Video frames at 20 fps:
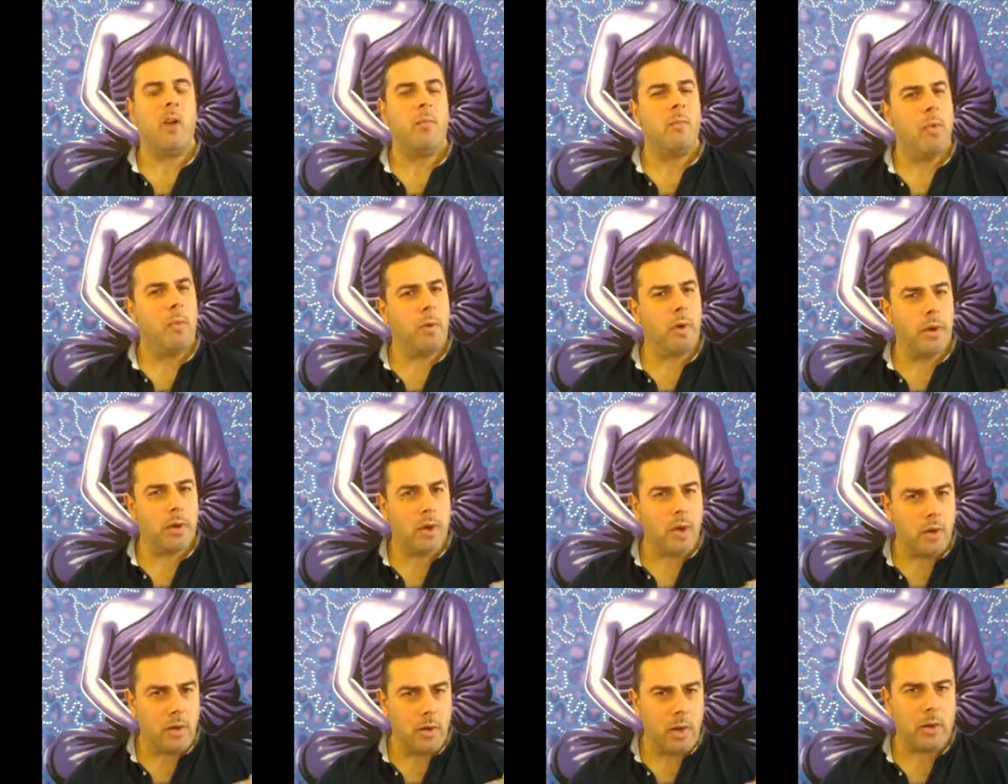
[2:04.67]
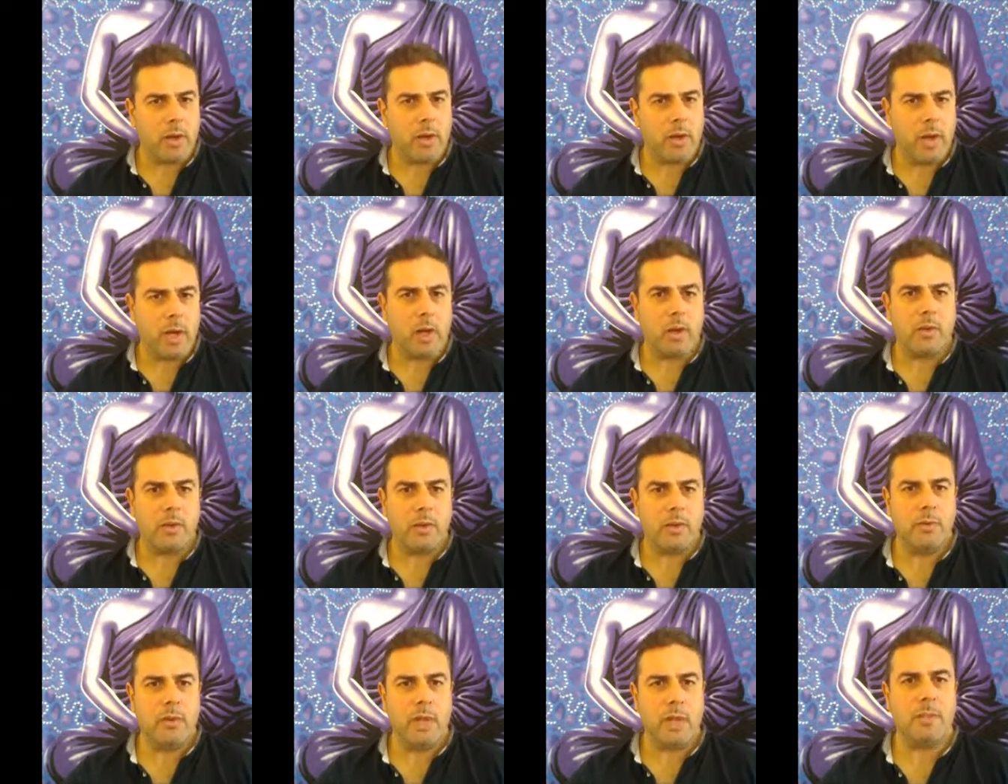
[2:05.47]
But we're gonna, not going to go
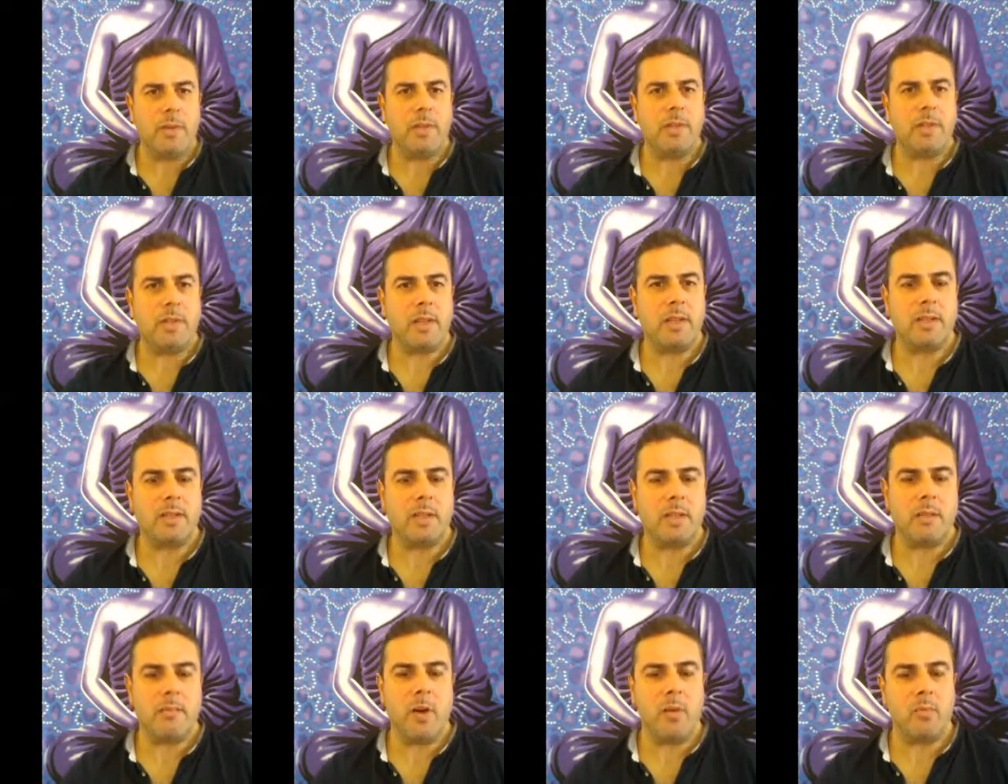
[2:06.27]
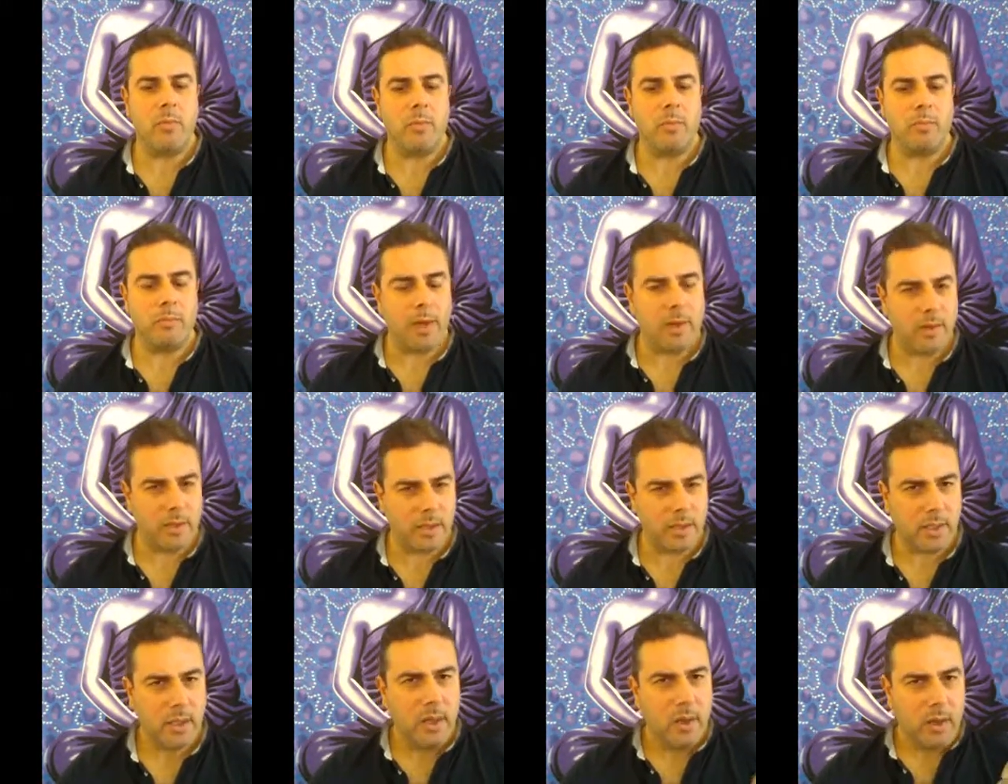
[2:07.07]
too deep into this at the moment
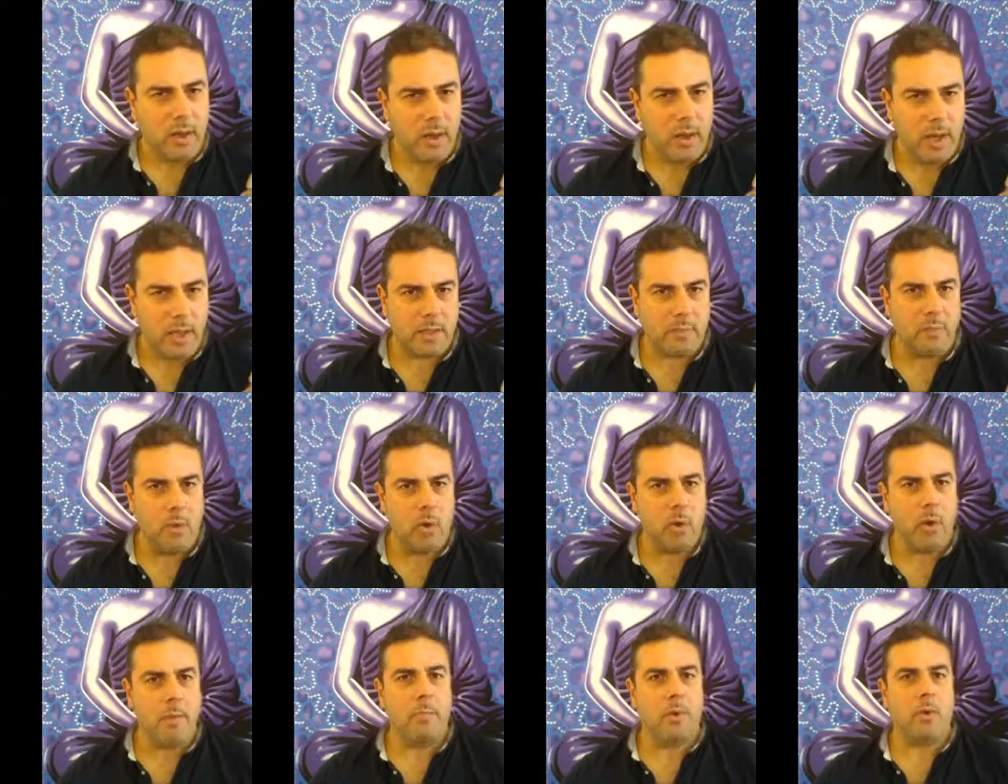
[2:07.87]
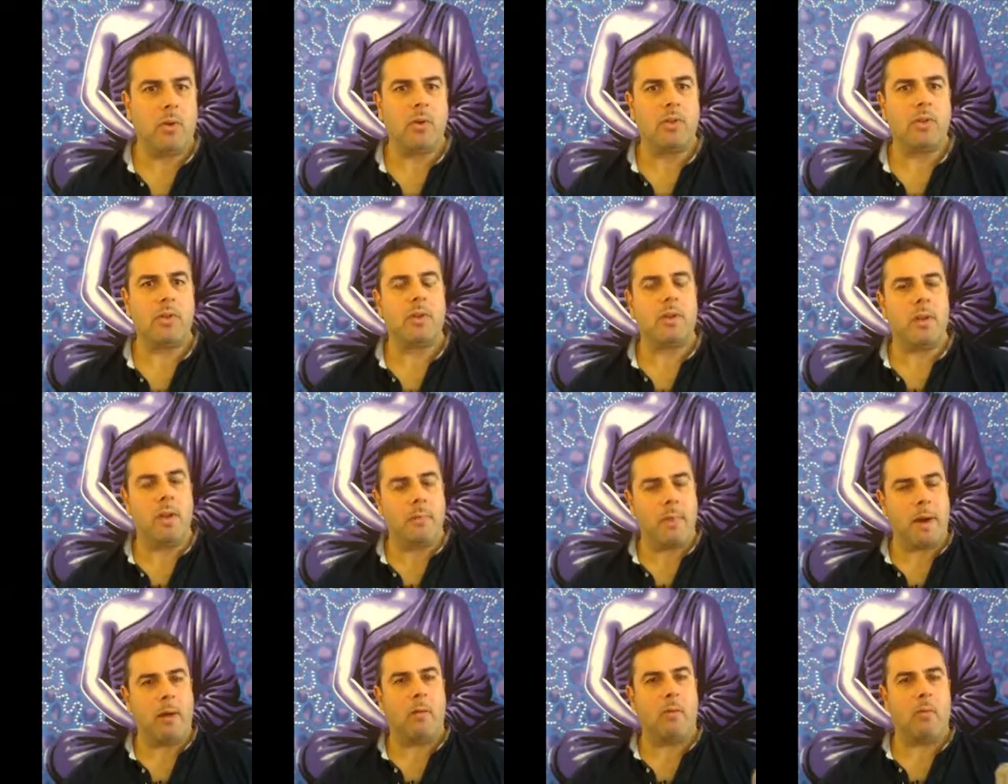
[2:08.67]
because it's more important
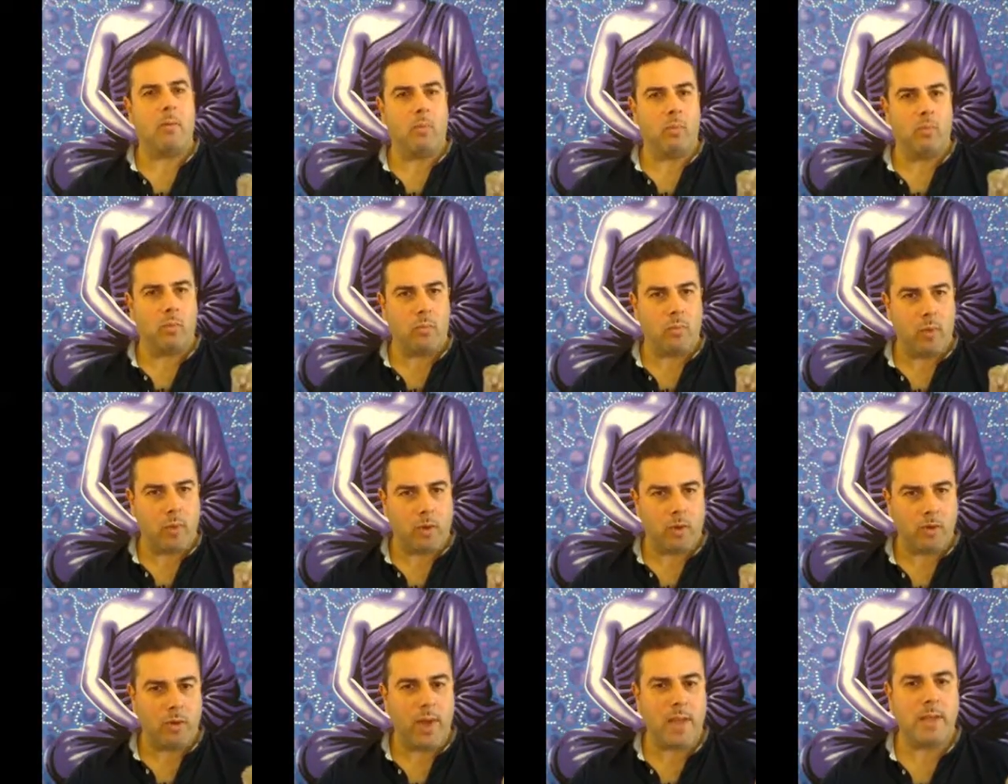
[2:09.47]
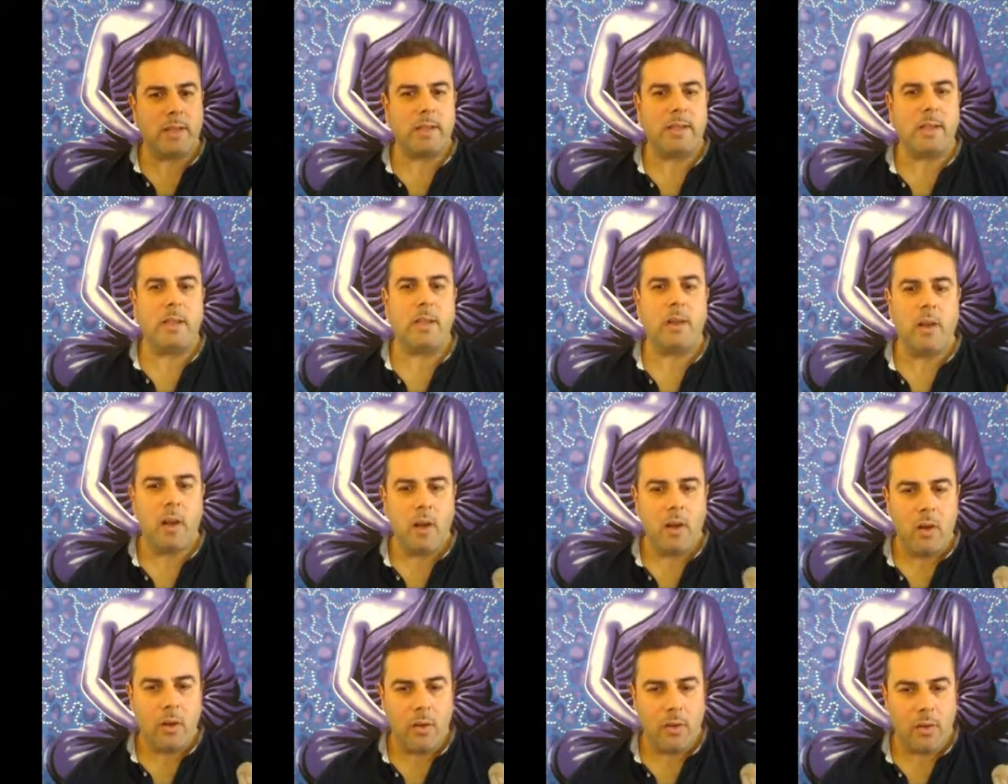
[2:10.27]
about creating
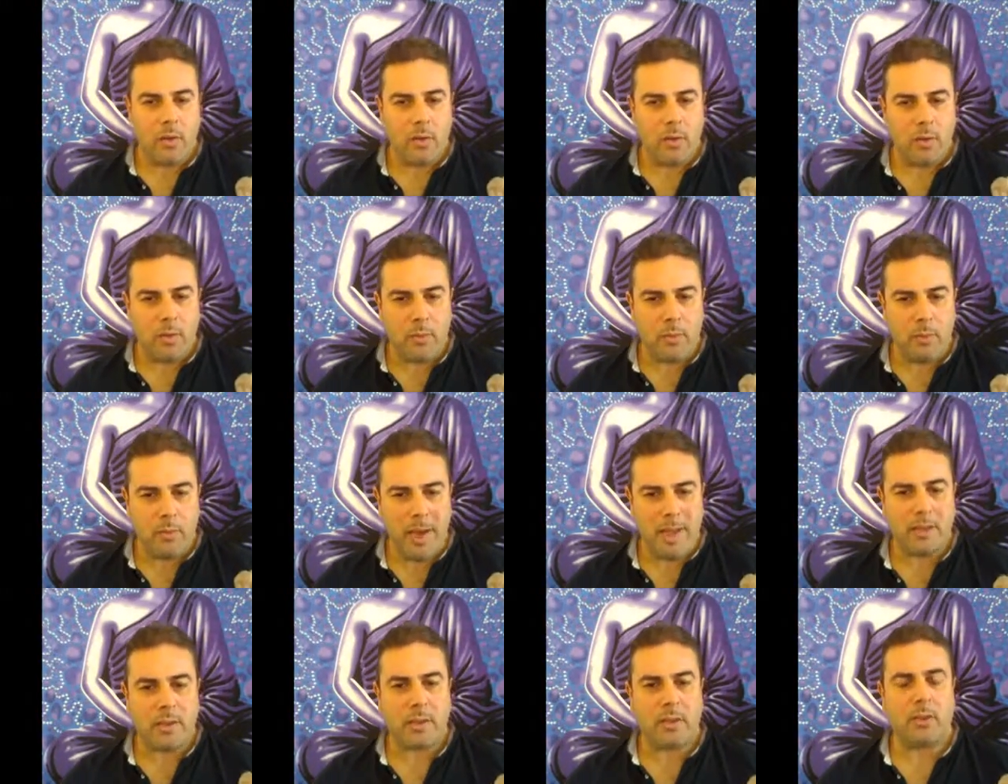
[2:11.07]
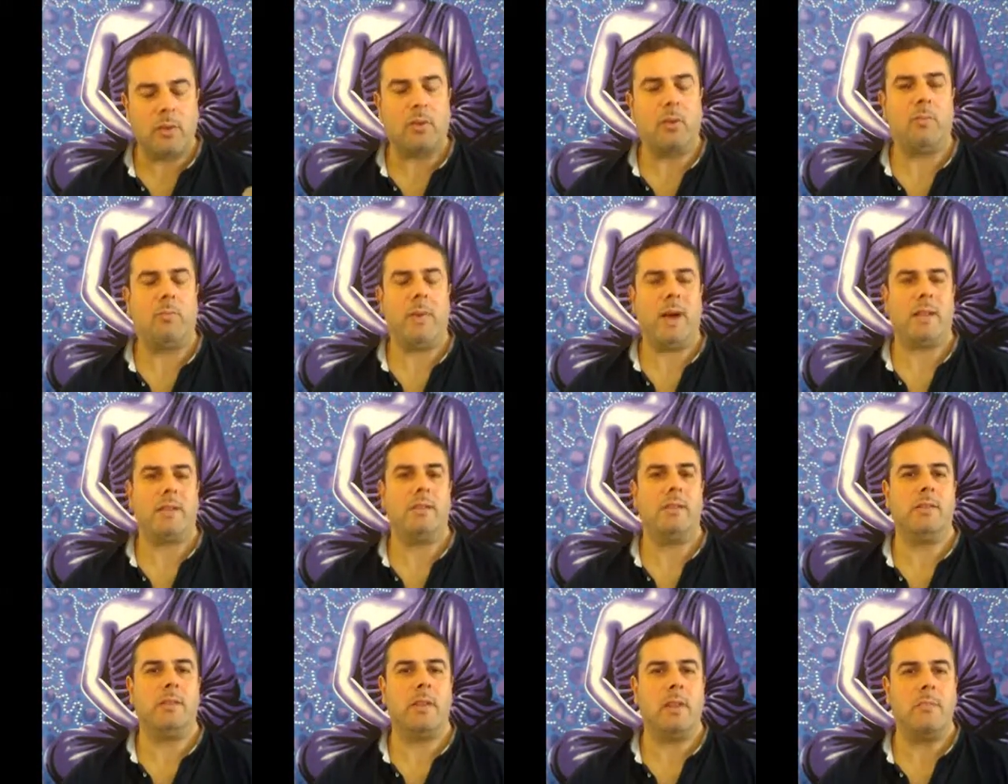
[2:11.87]
better thought
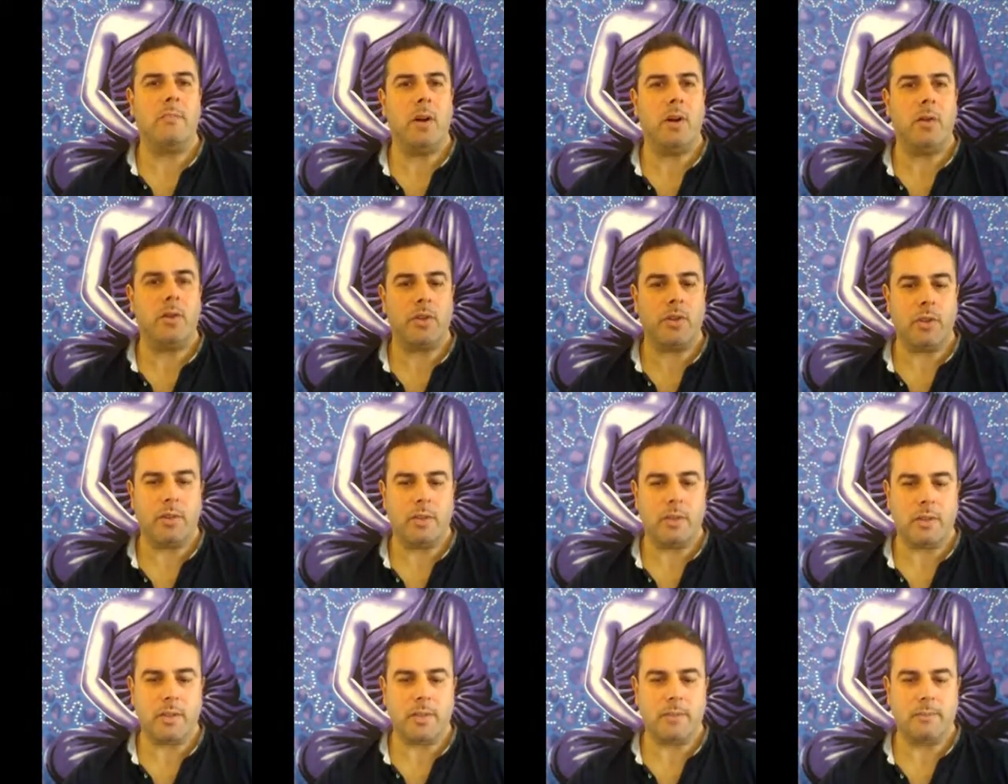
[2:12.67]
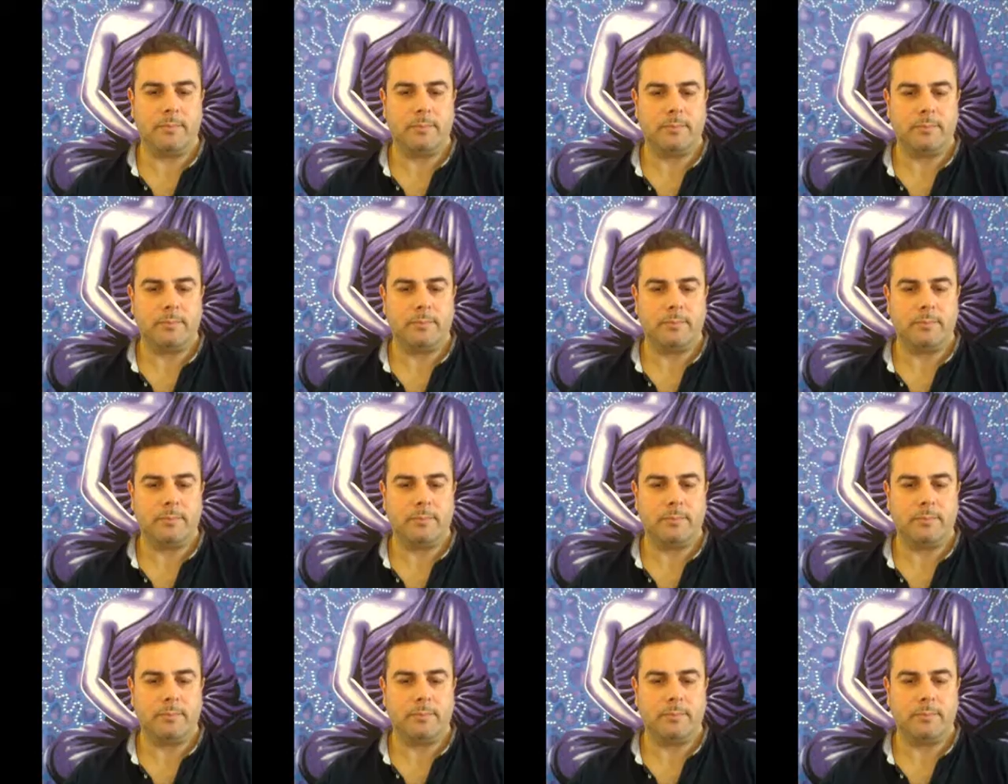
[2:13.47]
patterns and emotions.